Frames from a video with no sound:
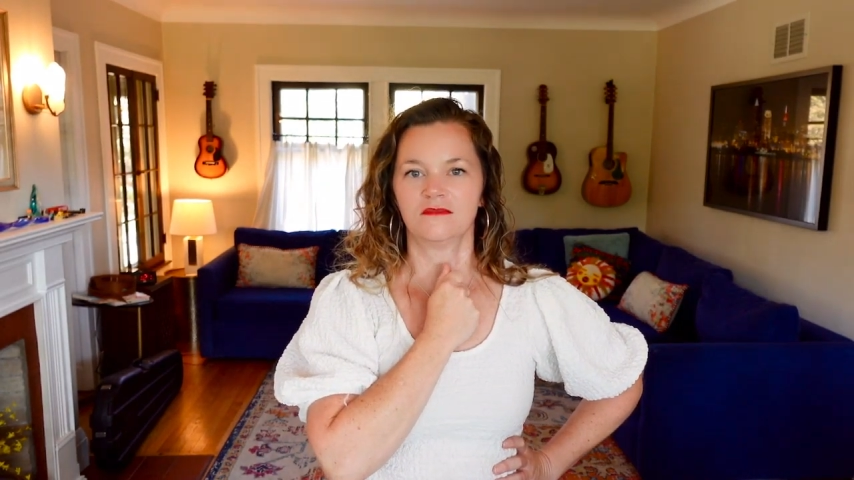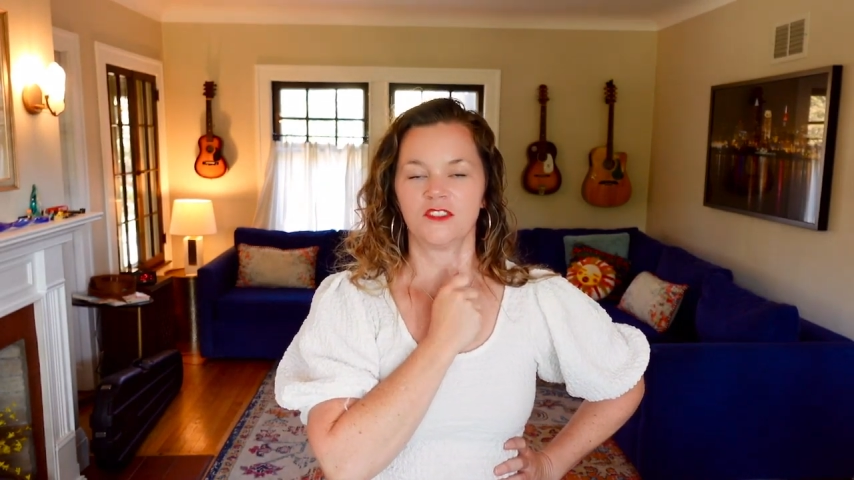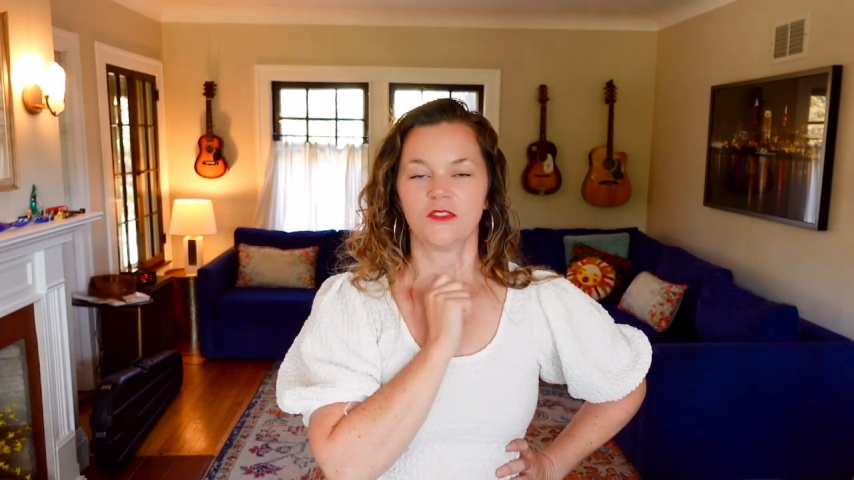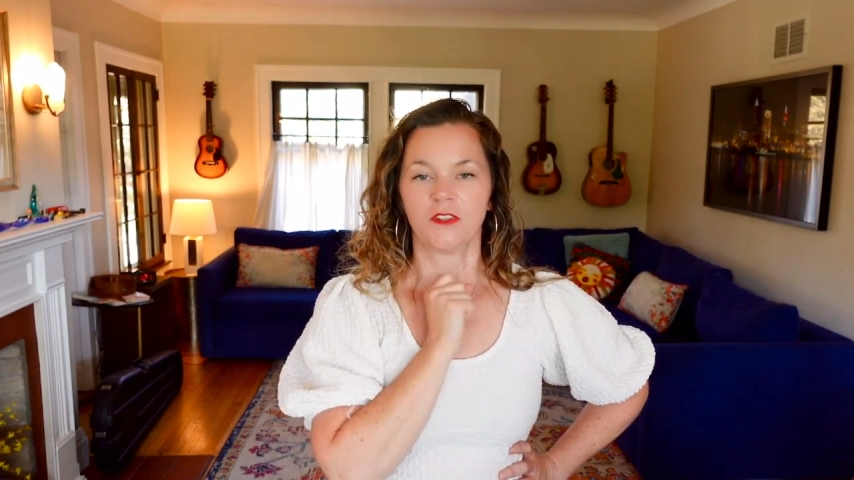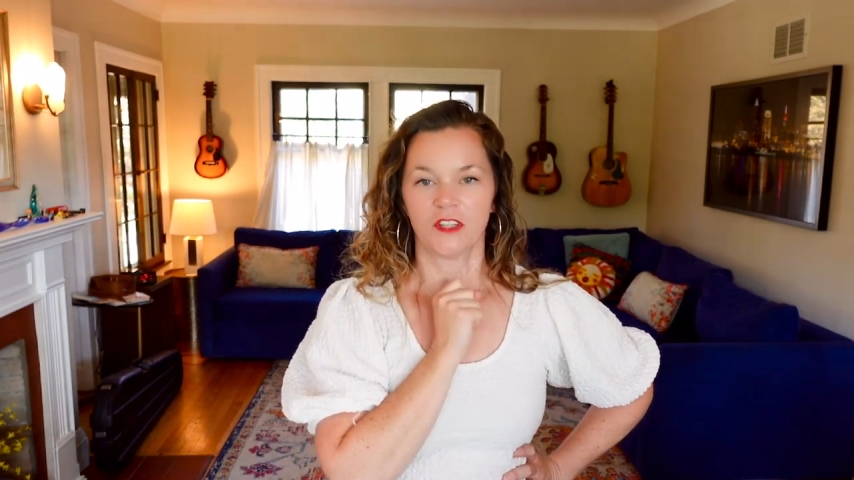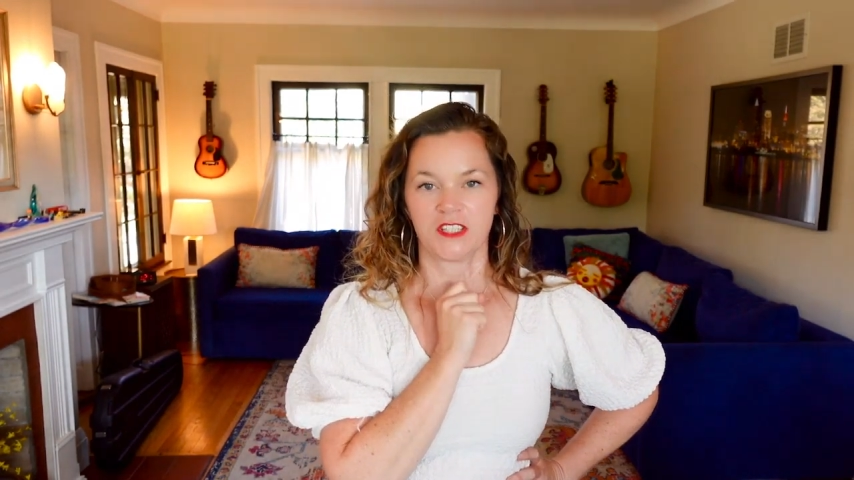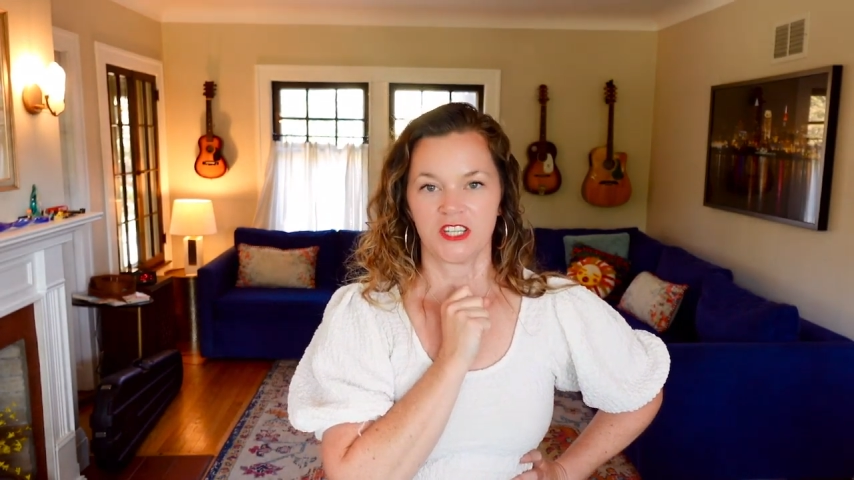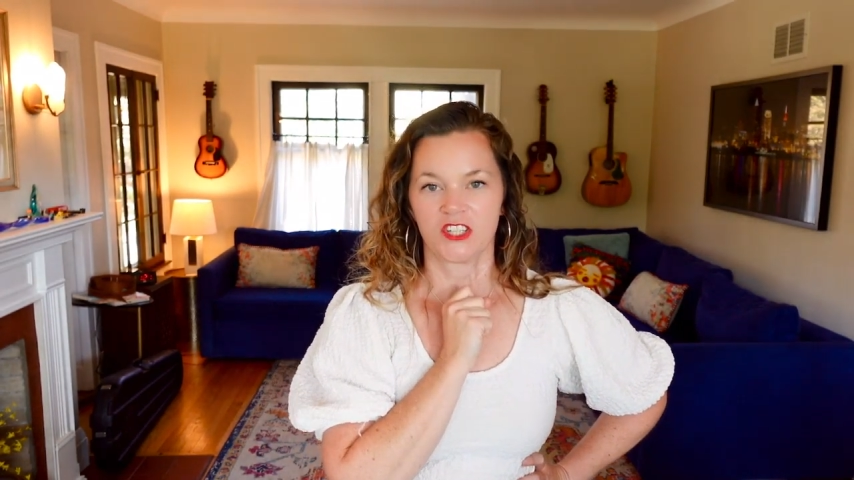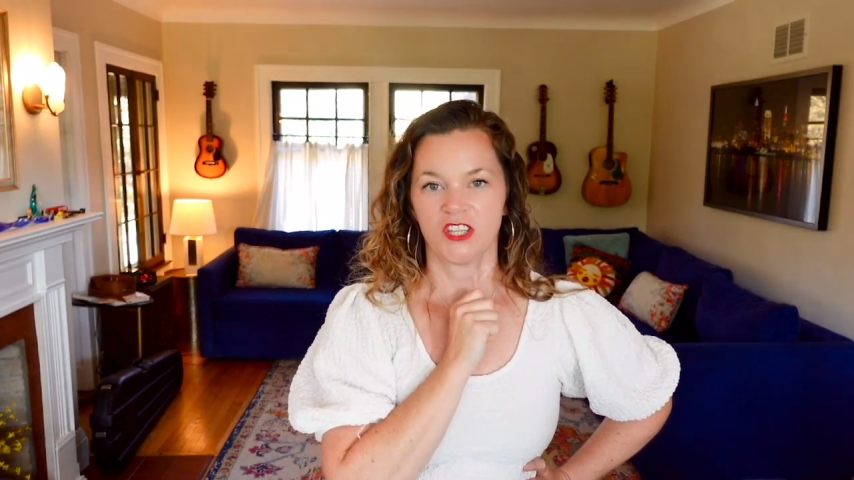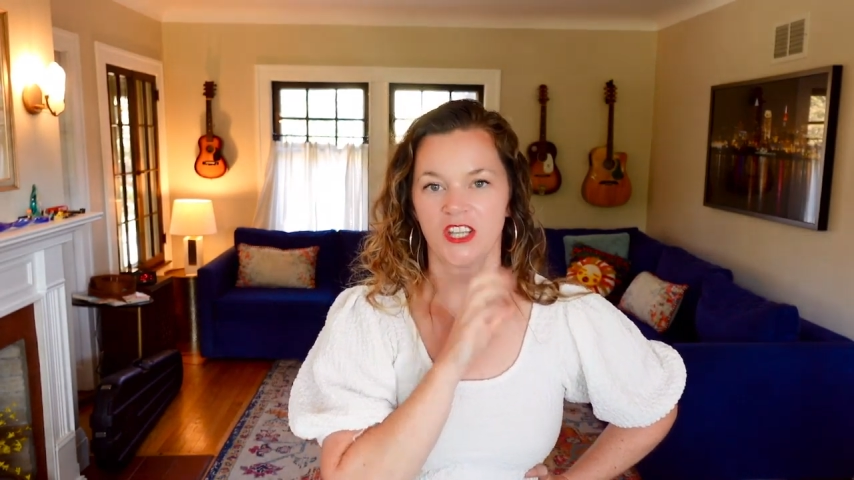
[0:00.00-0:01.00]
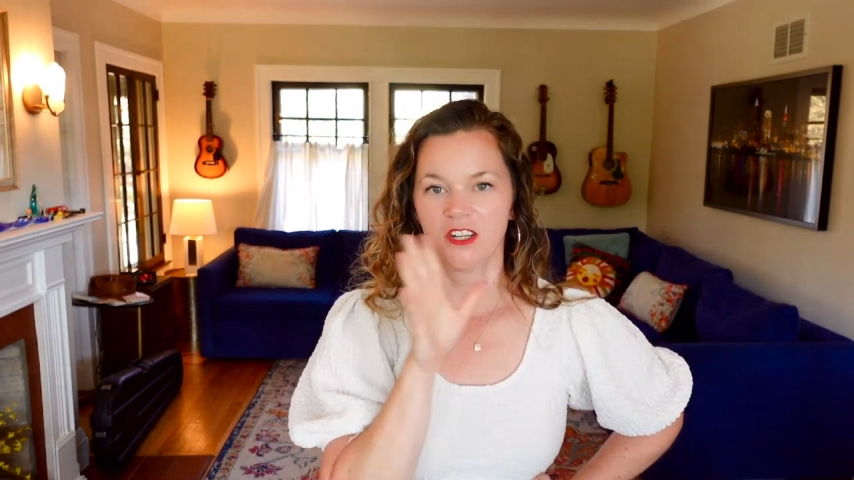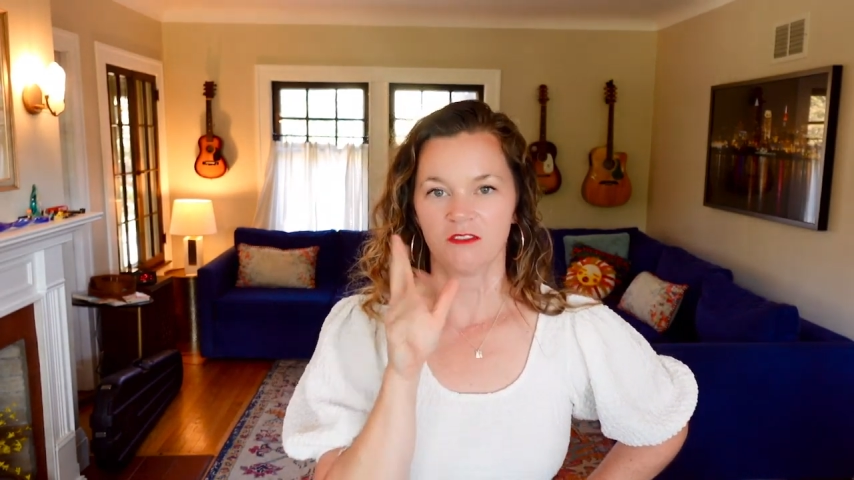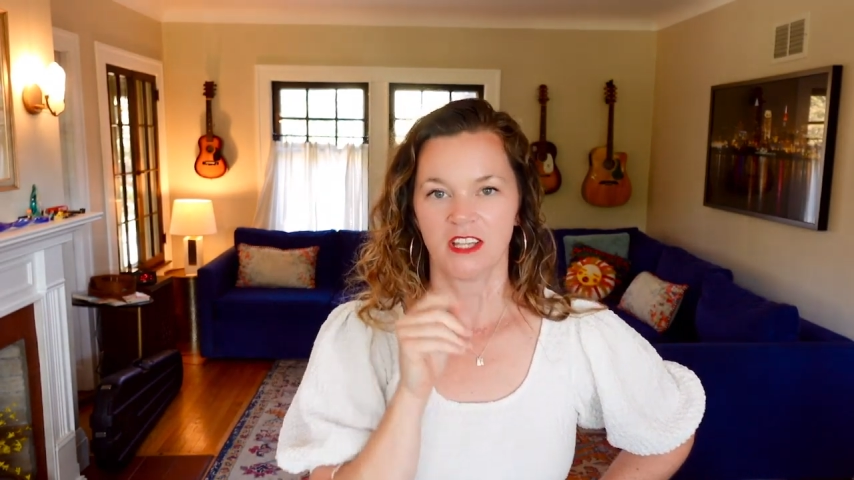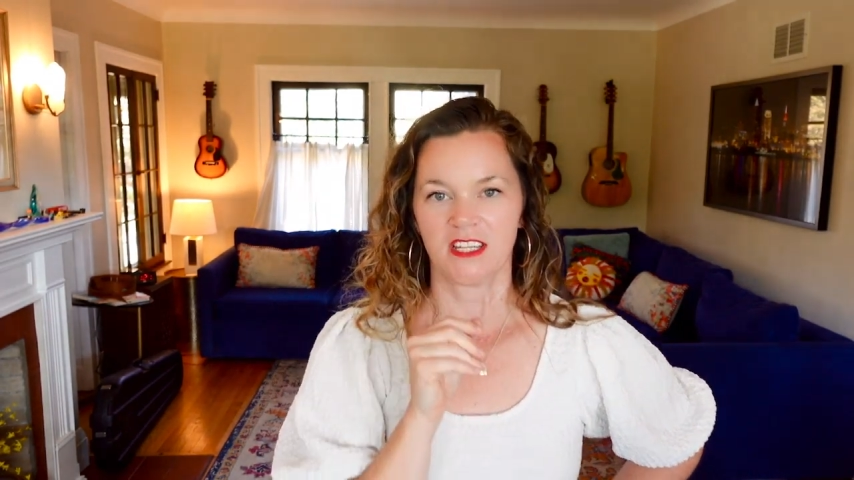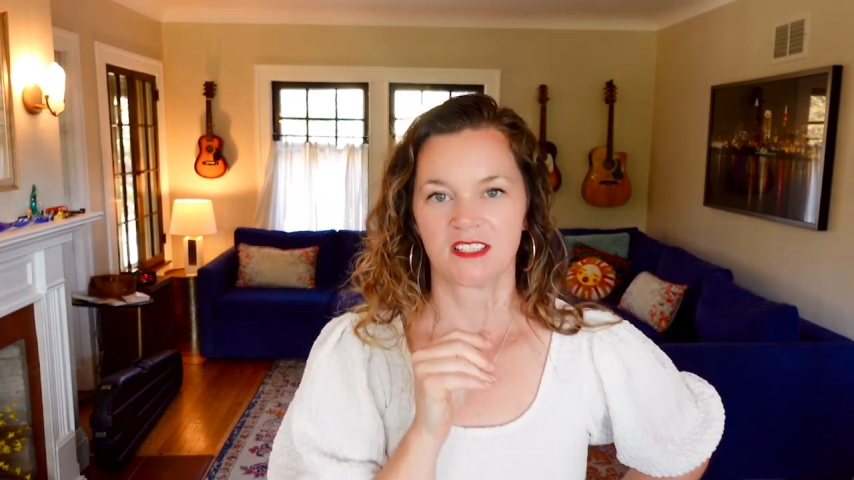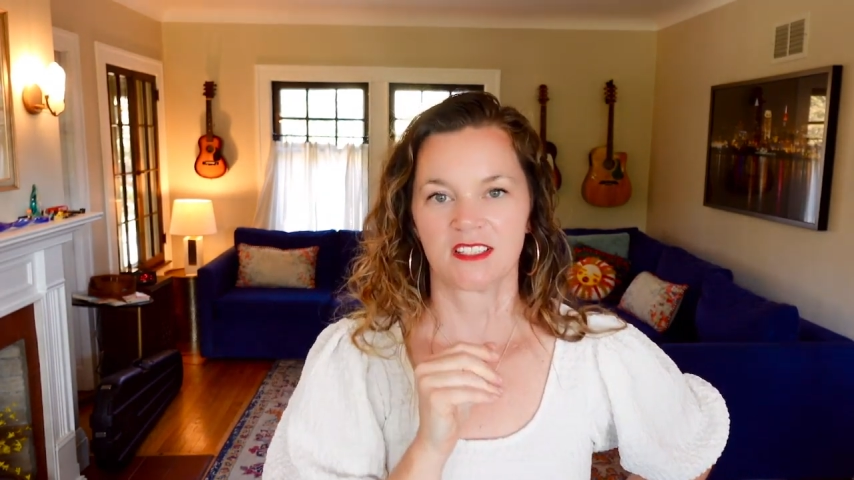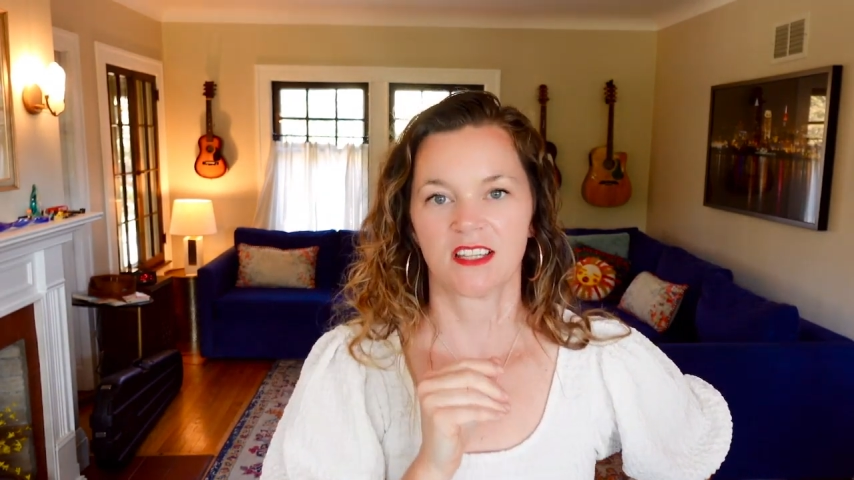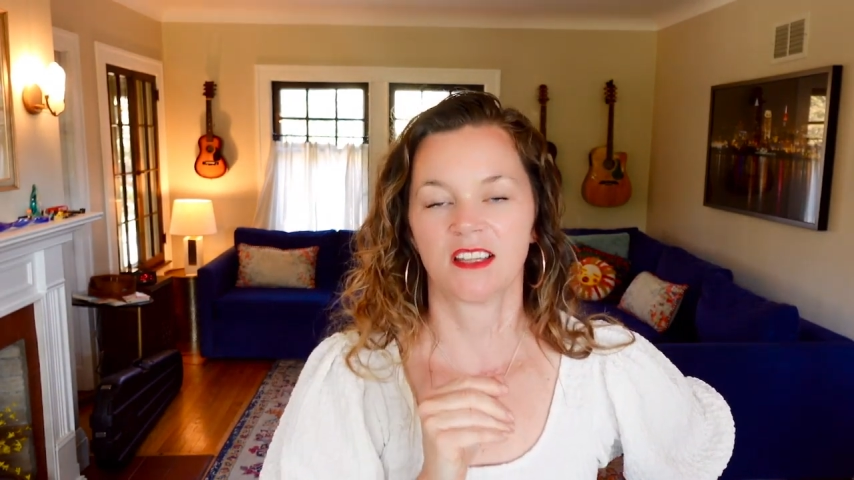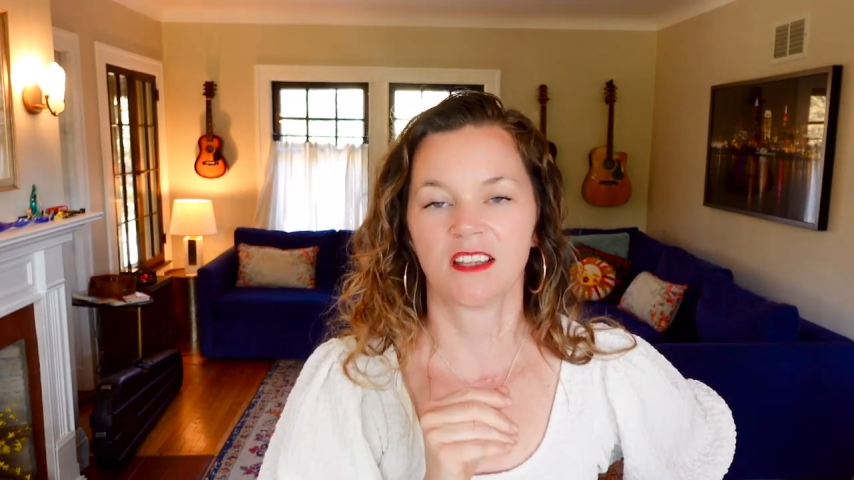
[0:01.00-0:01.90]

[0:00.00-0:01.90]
Do you feel the tension there? Release.